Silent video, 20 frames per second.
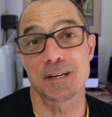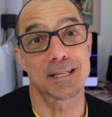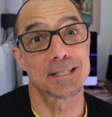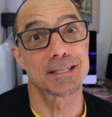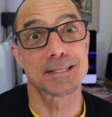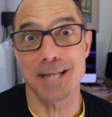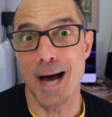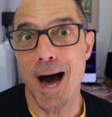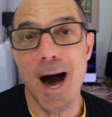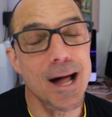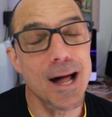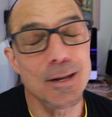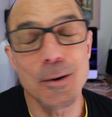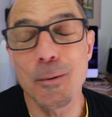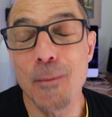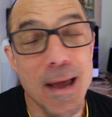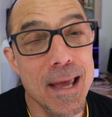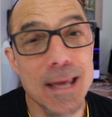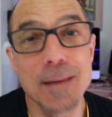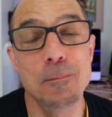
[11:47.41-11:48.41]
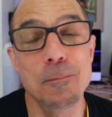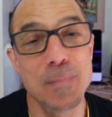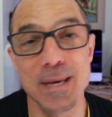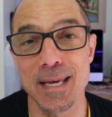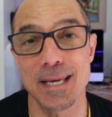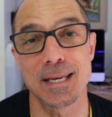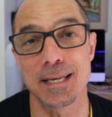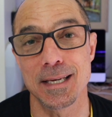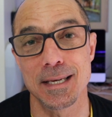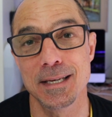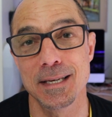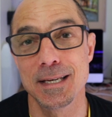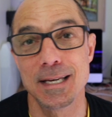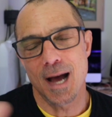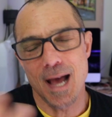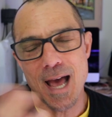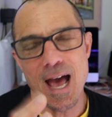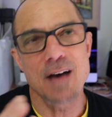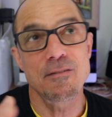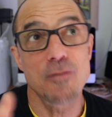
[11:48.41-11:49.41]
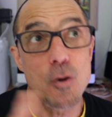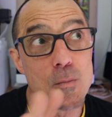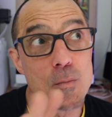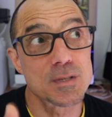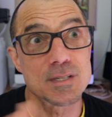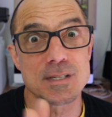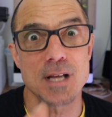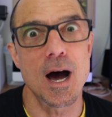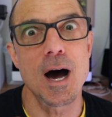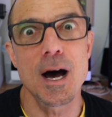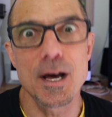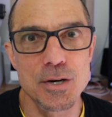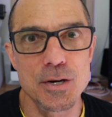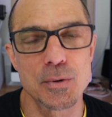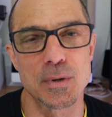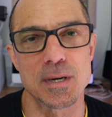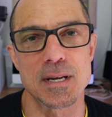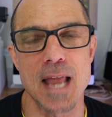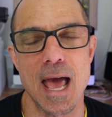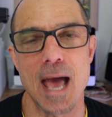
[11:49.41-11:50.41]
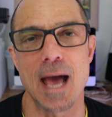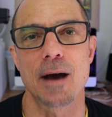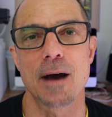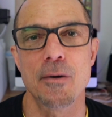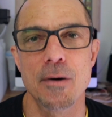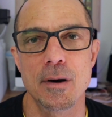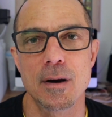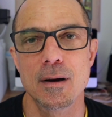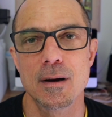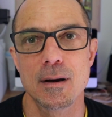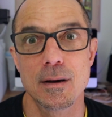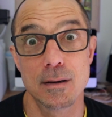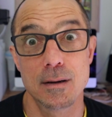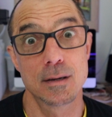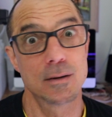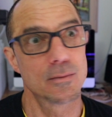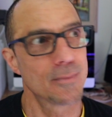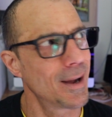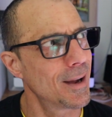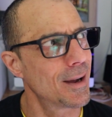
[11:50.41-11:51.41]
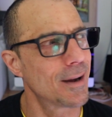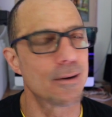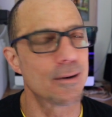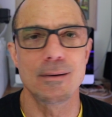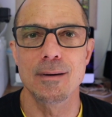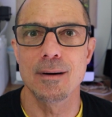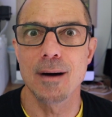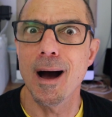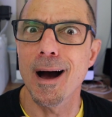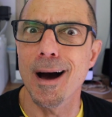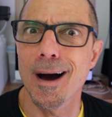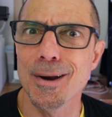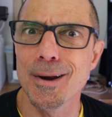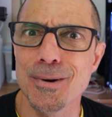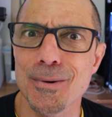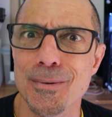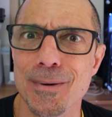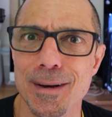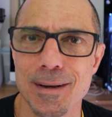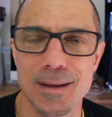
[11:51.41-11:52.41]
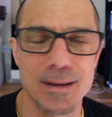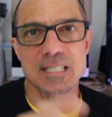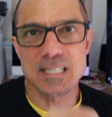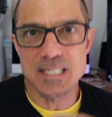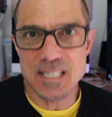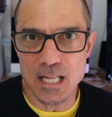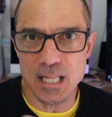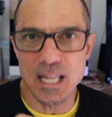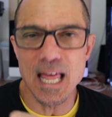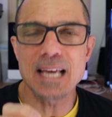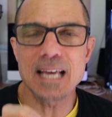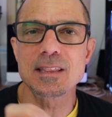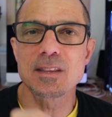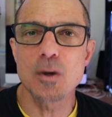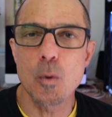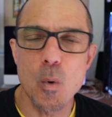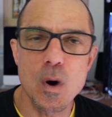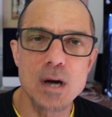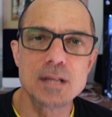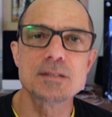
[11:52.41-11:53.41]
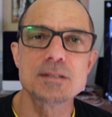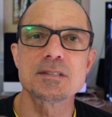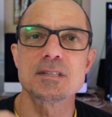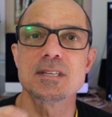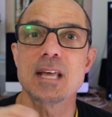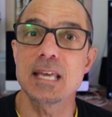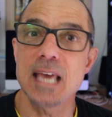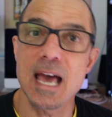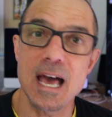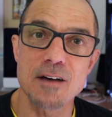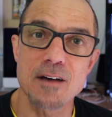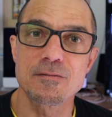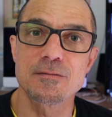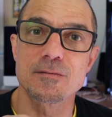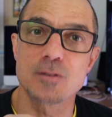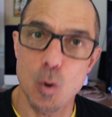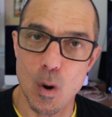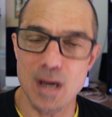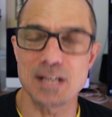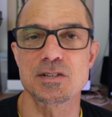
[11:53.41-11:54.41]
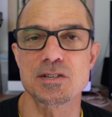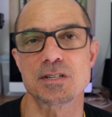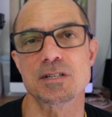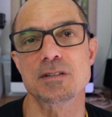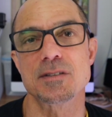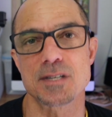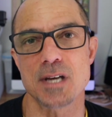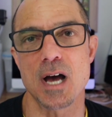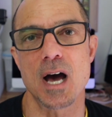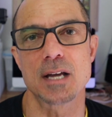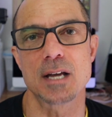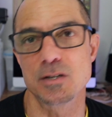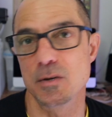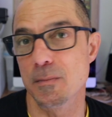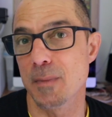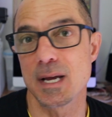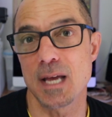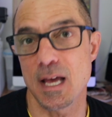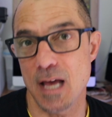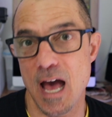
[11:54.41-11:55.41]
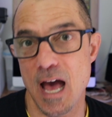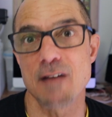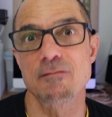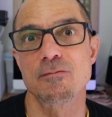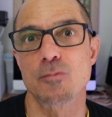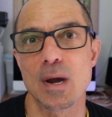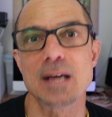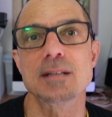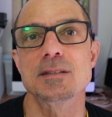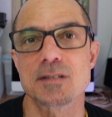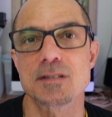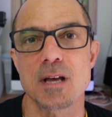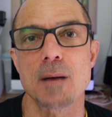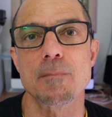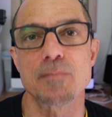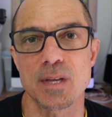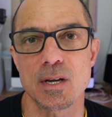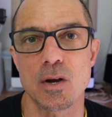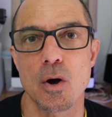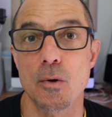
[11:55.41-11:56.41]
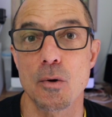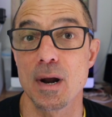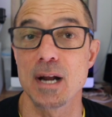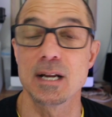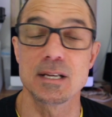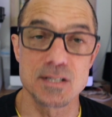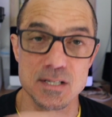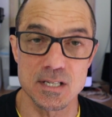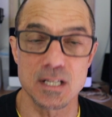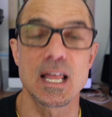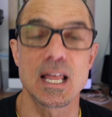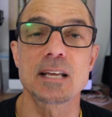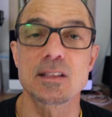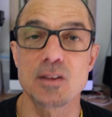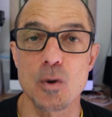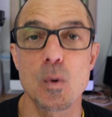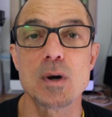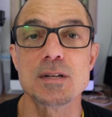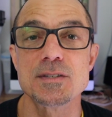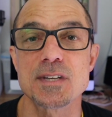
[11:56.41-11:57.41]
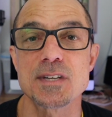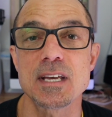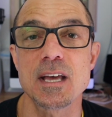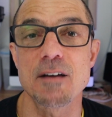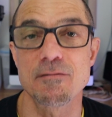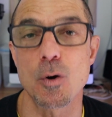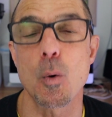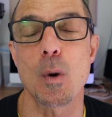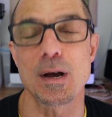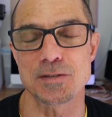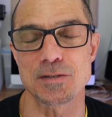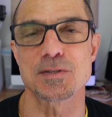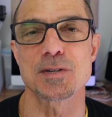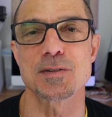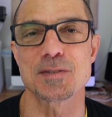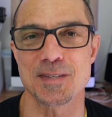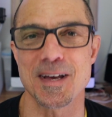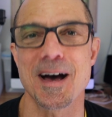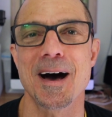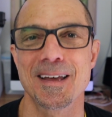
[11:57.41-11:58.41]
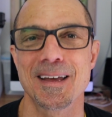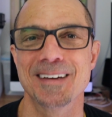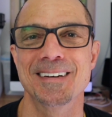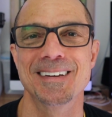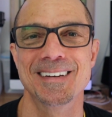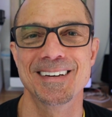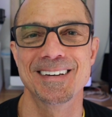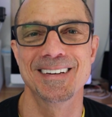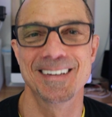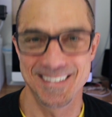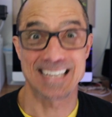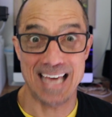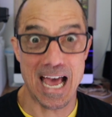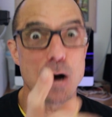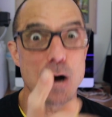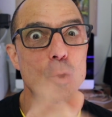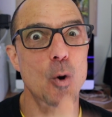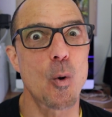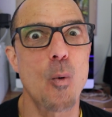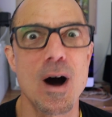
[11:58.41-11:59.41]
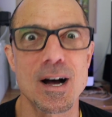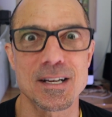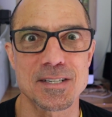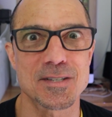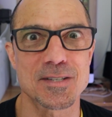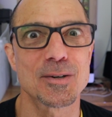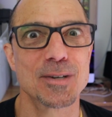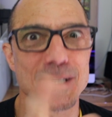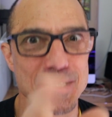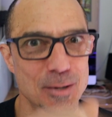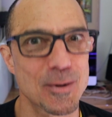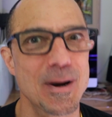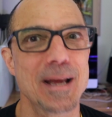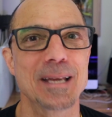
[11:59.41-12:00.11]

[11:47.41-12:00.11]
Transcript: can tolerate me, I have almost 100 now. Wow, 100. Select the ones that you have questions on. You might have read something already. Select the ones that you have questions on. Kalkwasser in your